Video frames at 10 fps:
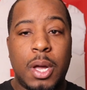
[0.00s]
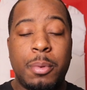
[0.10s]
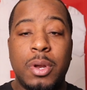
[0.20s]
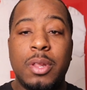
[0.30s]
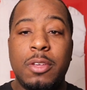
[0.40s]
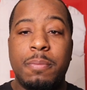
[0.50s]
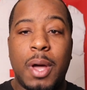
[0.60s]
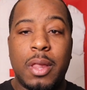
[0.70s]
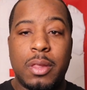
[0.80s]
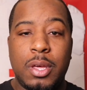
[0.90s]
I'm going to leave
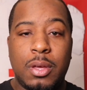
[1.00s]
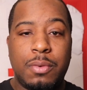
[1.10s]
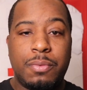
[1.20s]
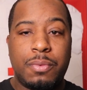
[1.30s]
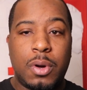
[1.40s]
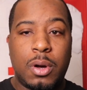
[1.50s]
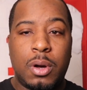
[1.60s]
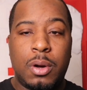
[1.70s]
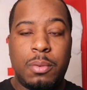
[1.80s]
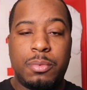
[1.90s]
my link
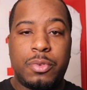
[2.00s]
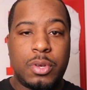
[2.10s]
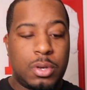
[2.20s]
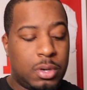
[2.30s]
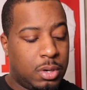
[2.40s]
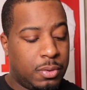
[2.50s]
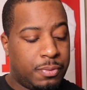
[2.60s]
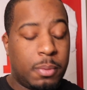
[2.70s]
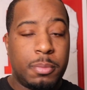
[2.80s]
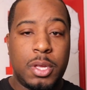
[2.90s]
um, to
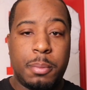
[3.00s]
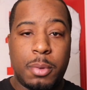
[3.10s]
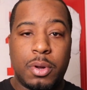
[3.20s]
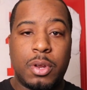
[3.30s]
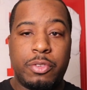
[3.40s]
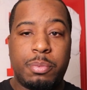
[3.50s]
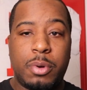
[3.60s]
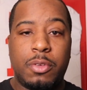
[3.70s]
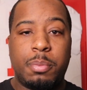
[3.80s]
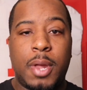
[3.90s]
from the American
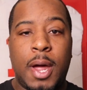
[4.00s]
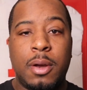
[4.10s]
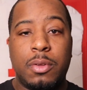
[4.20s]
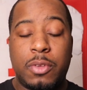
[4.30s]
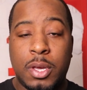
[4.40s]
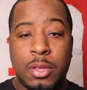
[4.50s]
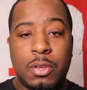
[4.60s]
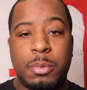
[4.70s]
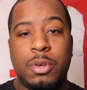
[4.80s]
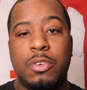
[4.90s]
Express Platinum to get the
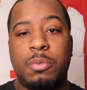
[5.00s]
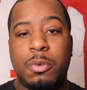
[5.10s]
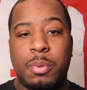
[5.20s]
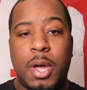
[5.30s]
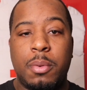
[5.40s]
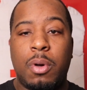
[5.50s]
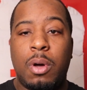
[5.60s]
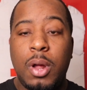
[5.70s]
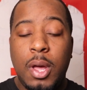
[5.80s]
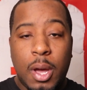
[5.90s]
American Express Platinum
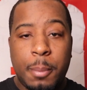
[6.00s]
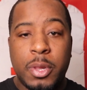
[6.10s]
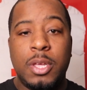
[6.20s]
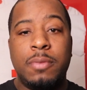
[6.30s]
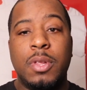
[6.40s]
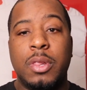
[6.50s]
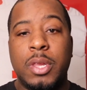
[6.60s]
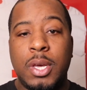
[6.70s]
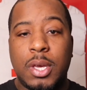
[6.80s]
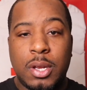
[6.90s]
card. I'm gonna leave the
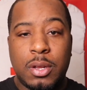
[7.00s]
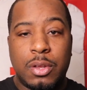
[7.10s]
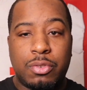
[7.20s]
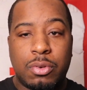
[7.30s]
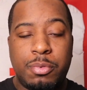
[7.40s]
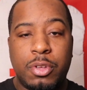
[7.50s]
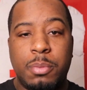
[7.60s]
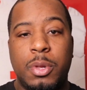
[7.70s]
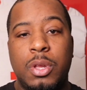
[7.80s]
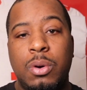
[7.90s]
link in the
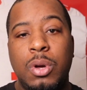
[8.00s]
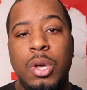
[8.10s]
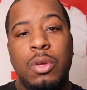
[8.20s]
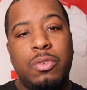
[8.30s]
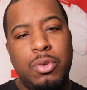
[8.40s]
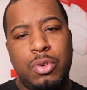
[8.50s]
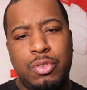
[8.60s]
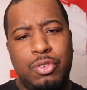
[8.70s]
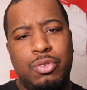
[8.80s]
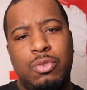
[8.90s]
description below, so you could
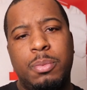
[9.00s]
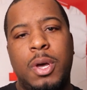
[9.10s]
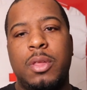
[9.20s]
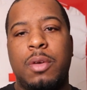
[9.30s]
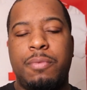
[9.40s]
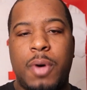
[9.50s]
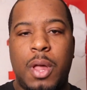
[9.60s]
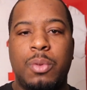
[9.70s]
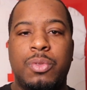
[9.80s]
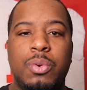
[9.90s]
just use my link,
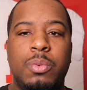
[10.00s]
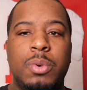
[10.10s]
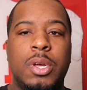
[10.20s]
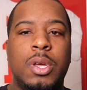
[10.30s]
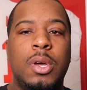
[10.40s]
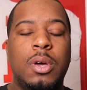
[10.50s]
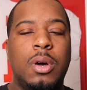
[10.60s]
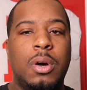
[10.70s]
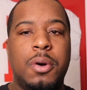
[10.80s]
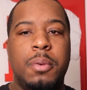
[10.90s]
follow through with it
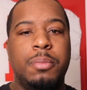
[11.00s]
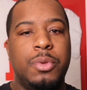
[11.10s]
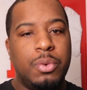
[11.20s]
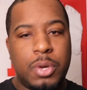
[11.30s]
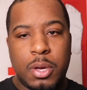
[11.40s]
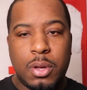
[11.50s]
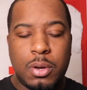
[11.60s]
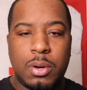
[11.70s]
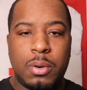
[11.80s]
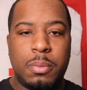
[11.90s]
um, you'll get
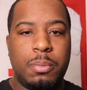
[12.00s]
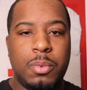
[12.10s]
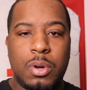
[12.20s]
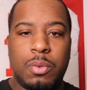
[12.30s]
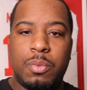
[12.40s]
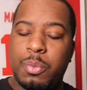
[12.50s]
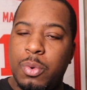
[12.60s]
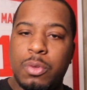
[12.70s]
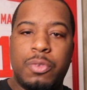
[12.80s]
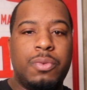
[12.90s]
um, uh,
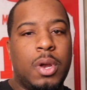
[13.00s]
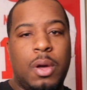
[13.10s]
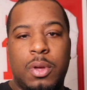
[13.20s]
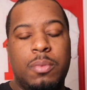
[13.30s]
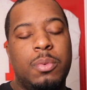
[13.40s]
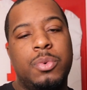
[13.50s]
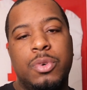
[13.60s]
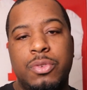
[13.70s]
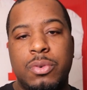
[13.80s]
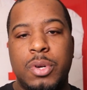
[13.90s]
rewards and I'll get
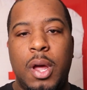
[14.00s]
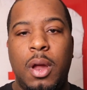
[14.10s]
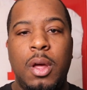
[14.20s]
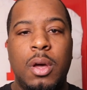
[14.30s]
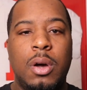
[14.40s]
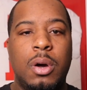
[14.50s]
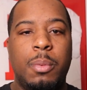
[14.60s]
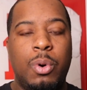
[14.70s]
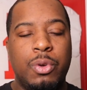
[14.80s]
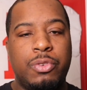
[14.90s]
rewards on that. Um,
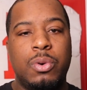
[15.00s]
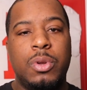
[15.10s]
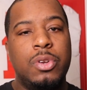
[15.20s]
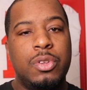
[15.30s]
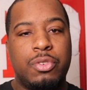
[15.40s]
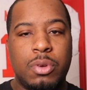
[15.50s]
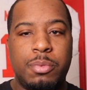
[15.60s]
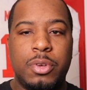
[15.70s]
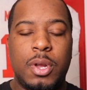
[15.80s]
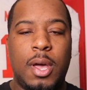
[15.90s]
also in the
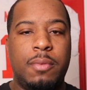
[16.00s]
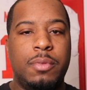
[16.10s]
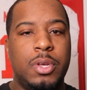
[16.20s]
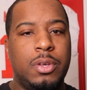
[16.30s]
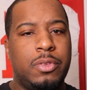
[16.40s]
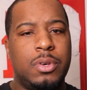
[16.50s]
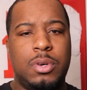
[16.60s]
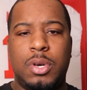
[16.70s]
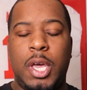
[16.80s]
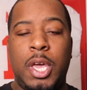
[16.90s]
description I have linked
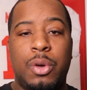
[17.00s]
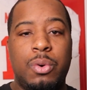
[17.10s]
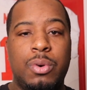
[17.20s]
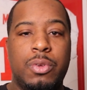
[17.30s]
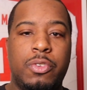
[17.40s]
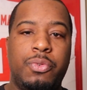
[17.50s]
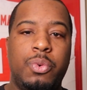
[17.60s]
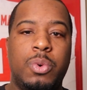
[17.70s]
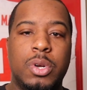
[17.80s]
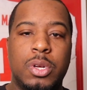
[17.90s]
to Acorns if
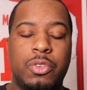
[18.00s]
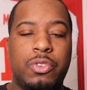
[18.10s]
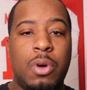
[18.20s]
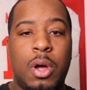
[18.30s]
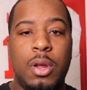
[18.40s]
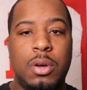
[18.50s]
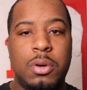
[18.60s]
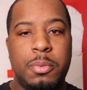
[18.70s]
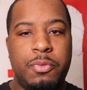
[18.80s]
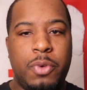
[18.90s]
you want to start
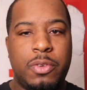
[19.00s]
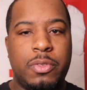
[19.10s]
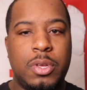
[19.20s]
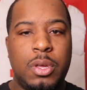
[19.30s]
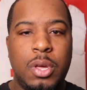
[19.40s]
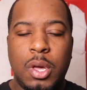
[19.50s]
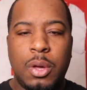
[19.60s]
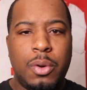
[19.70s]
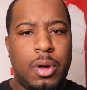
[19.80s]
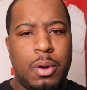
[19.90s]
um, investing
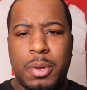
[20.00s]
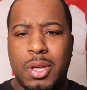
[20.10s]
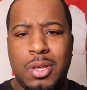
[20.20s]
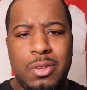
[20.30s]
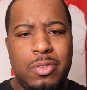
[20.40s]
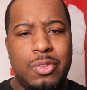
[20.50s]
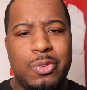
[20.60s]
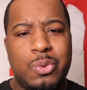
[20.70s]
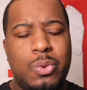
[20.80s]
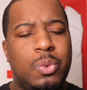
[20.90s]
um, in an easy
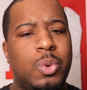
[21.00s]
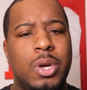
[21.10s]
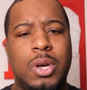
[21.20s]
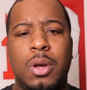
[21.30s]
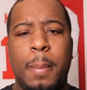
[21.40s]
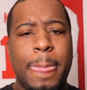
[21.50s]
tool where